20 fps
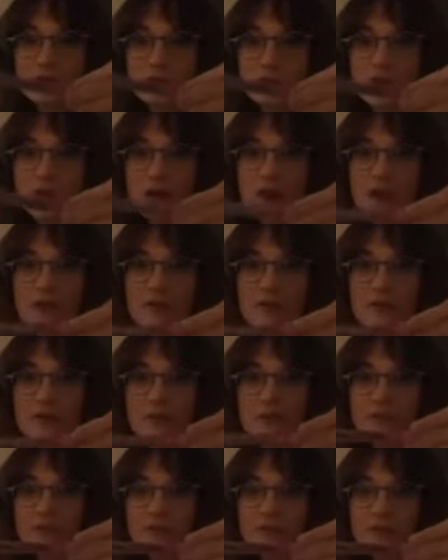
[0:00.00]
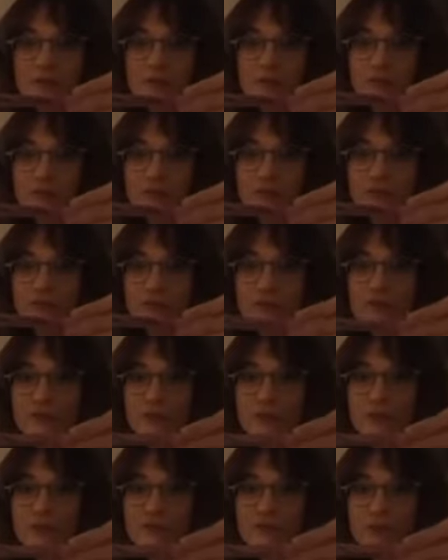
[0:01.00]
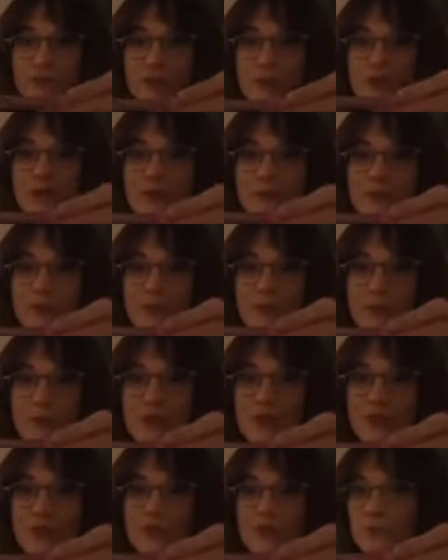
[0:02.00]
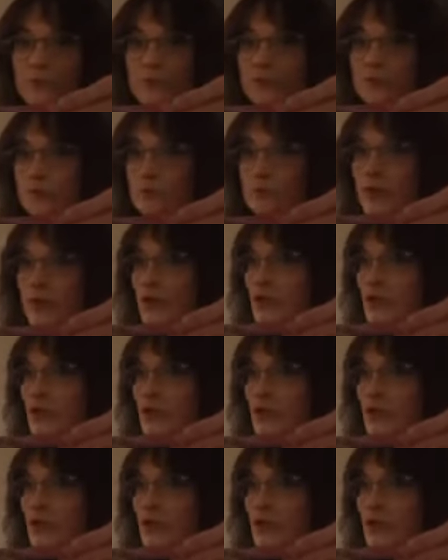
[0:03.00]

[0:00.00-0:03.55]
I love them. We keep them away from Mirren,